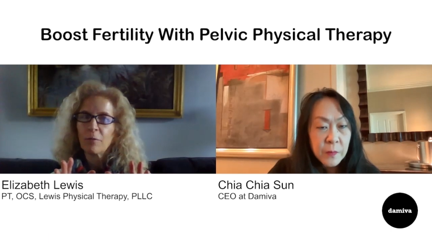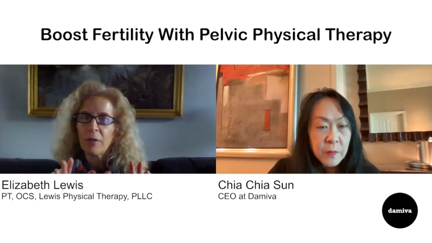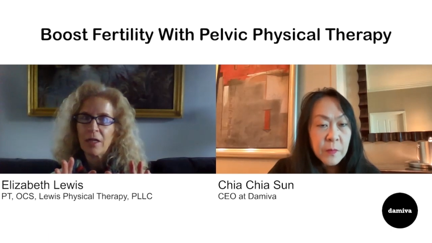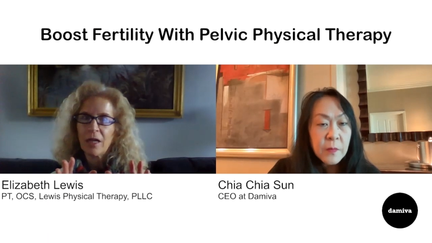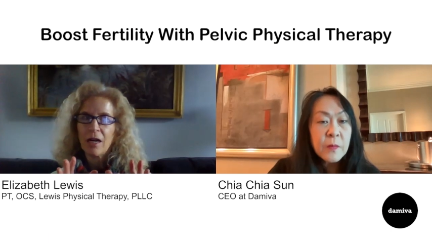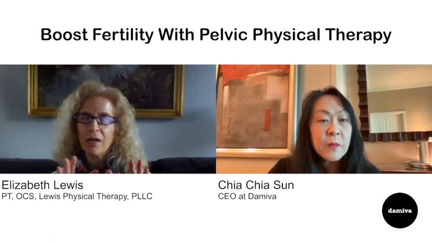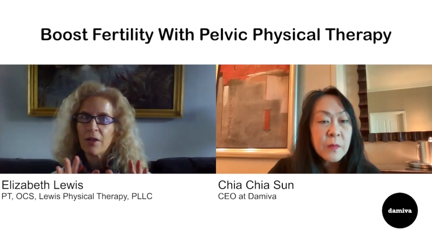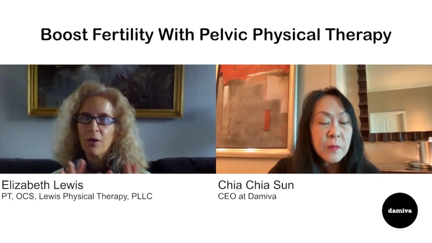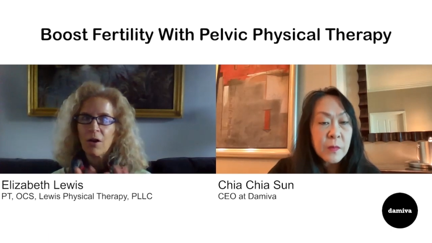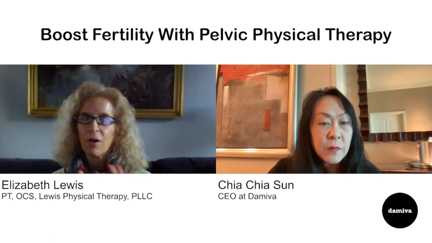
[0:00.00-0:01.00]
Speaker 1: But
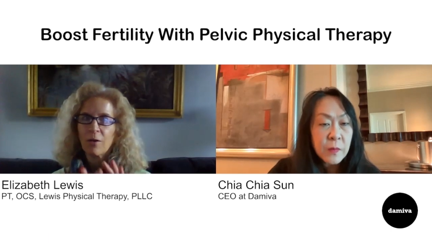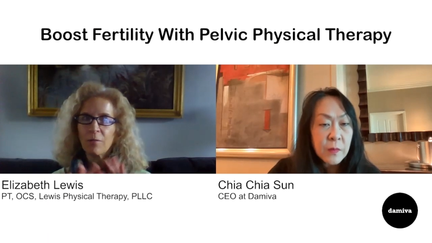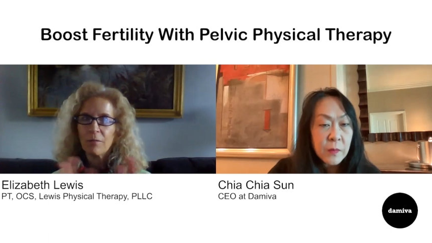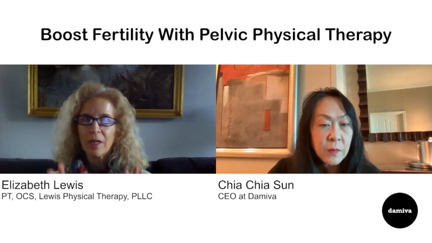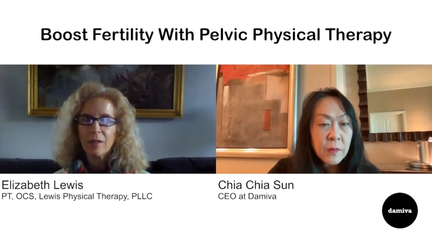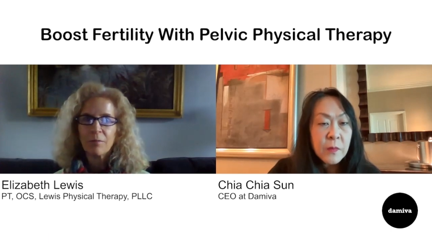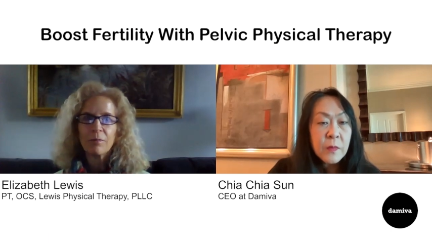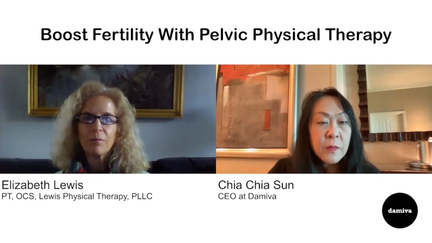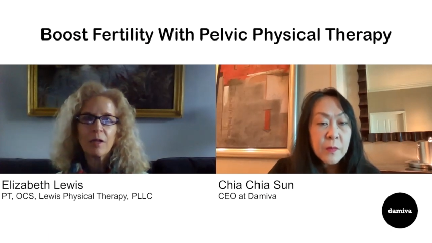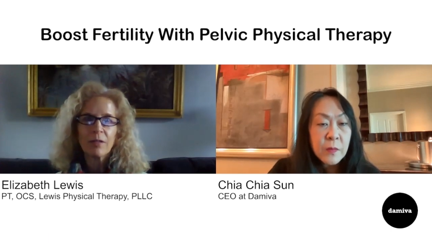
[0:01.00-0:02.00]
there are many
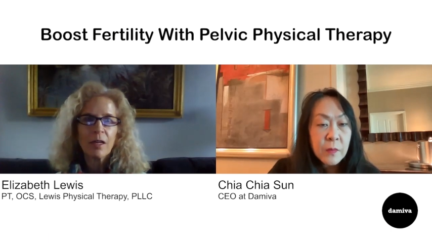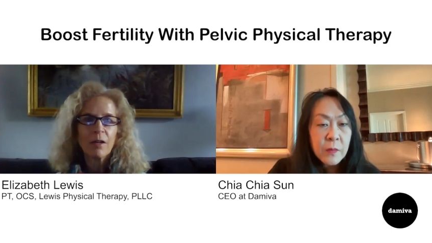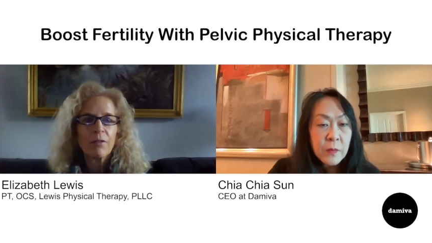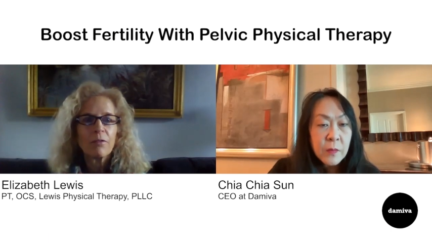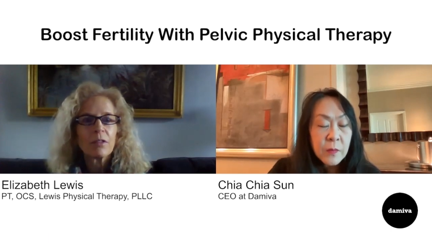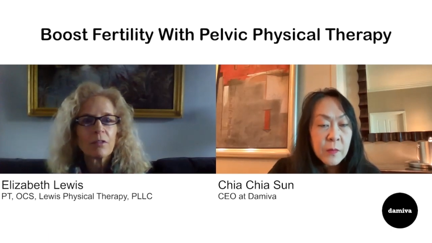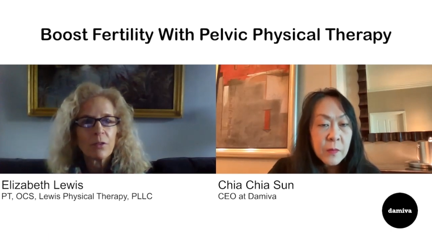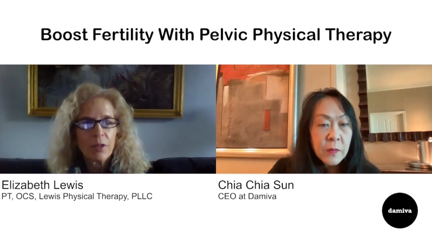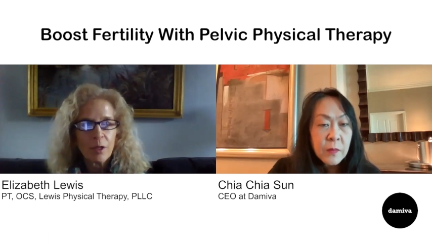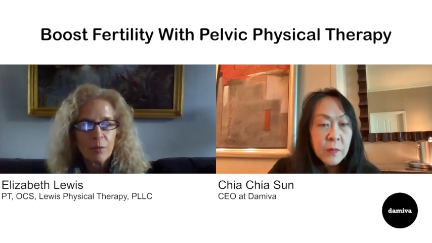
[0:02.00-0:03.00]
pelvic health physical
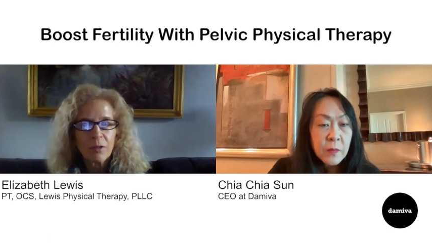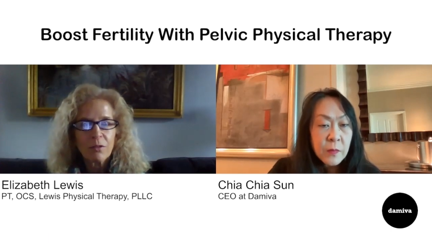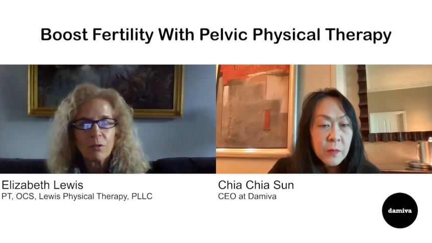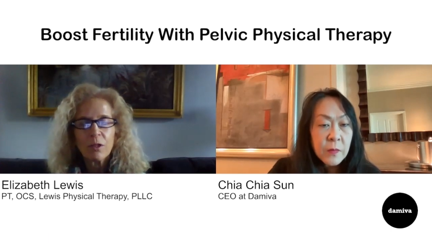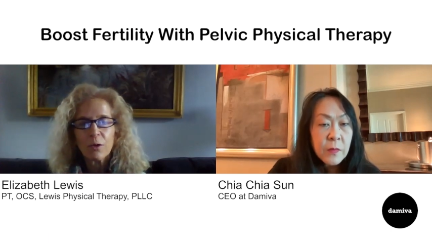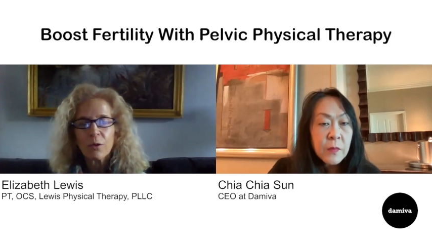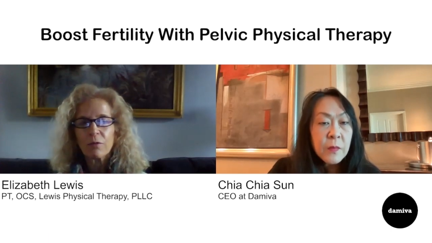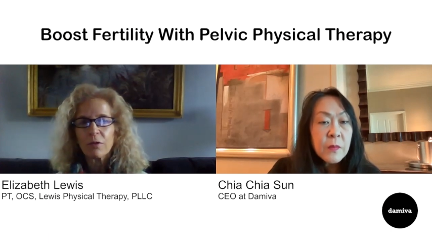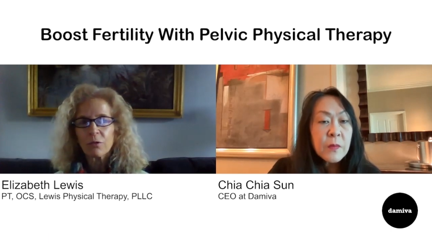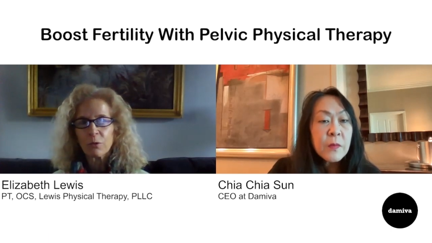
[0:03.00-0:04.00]
therapists who know the
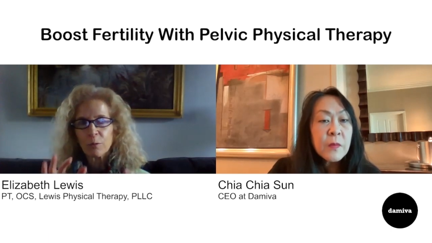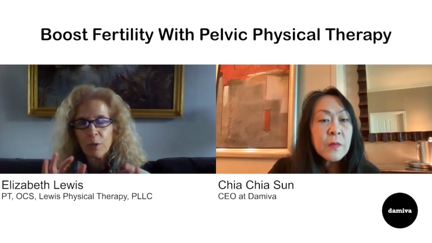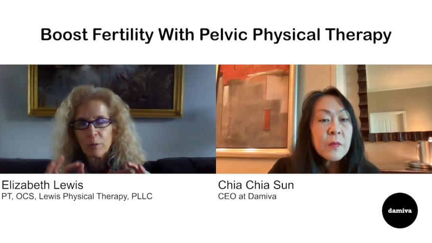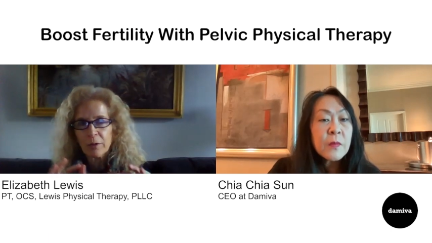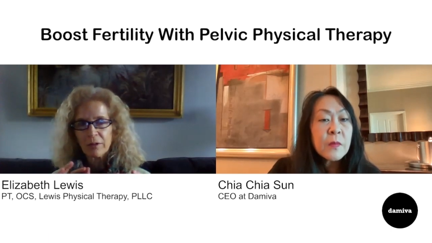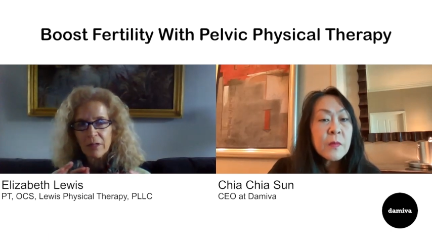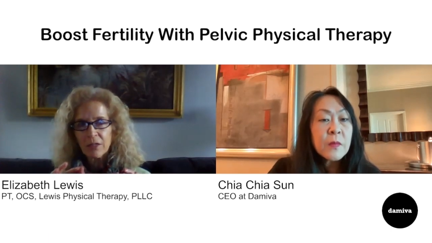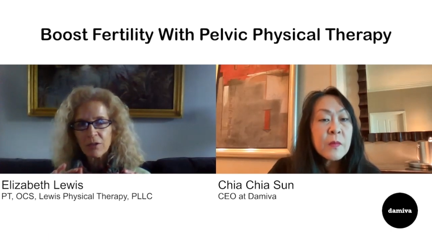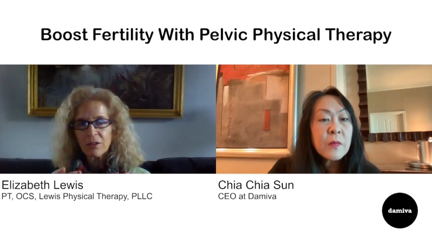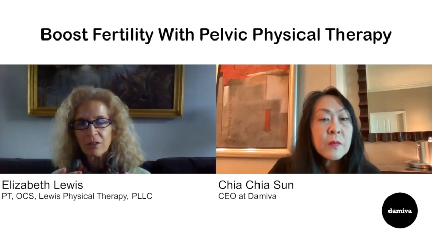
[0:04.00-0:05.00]
visceral
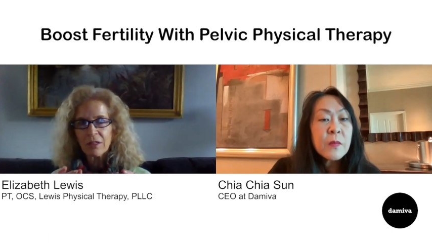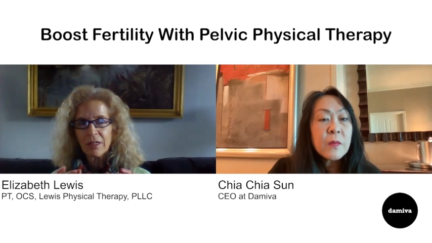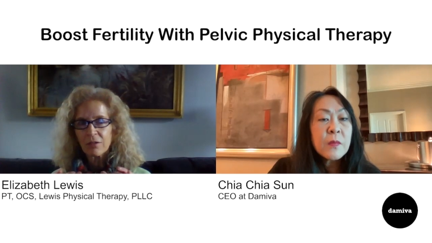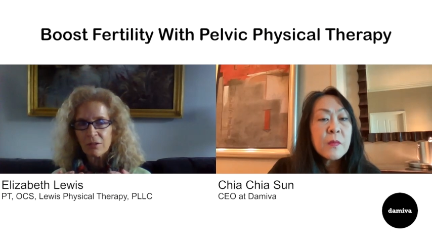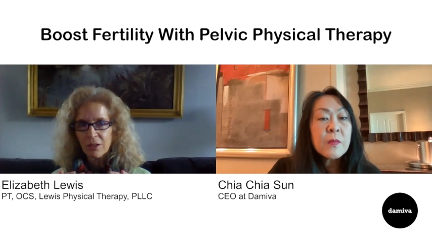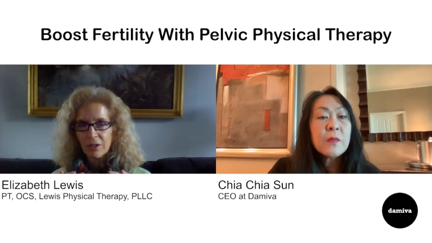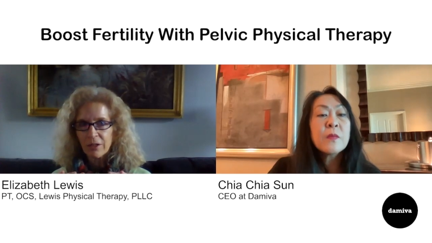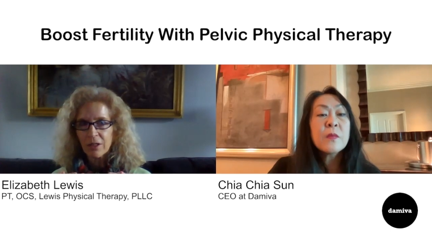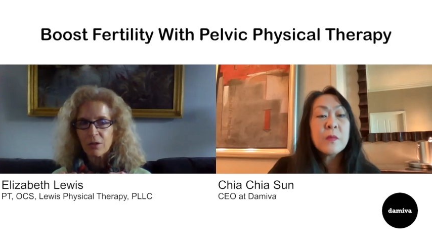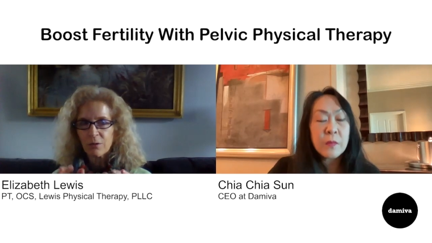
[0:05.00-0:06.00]
mobilization
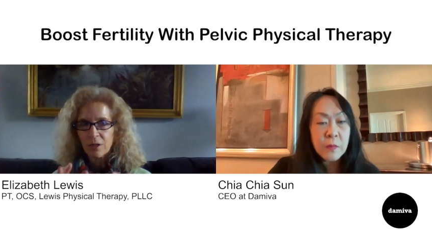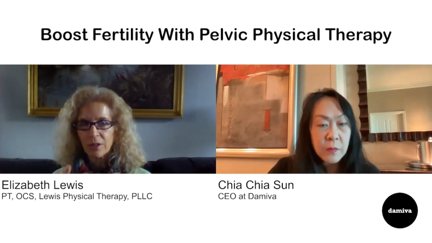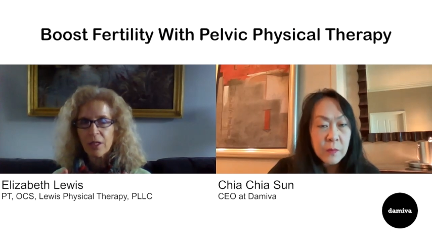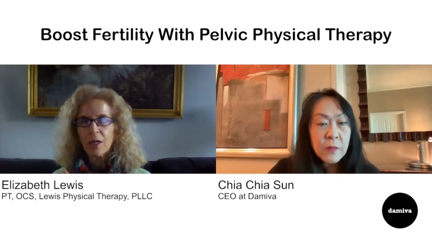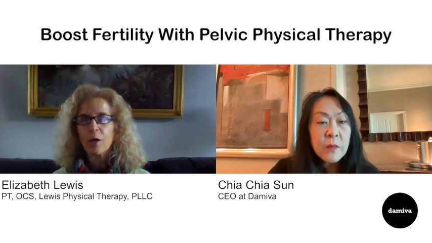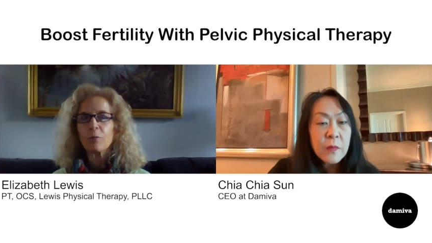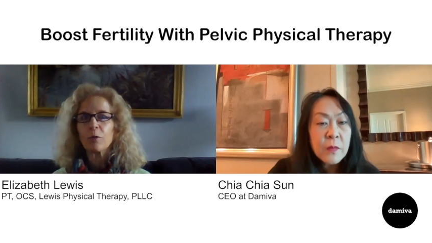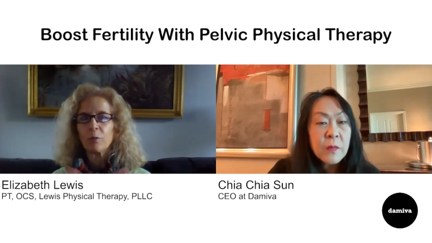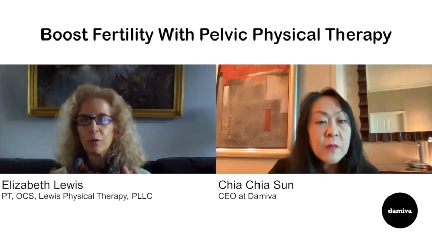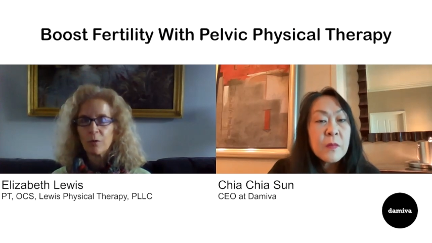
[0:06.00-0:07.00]
necessary to really help
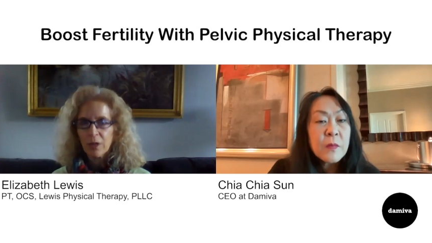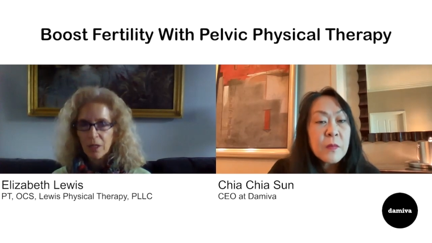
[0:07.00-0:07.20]
promote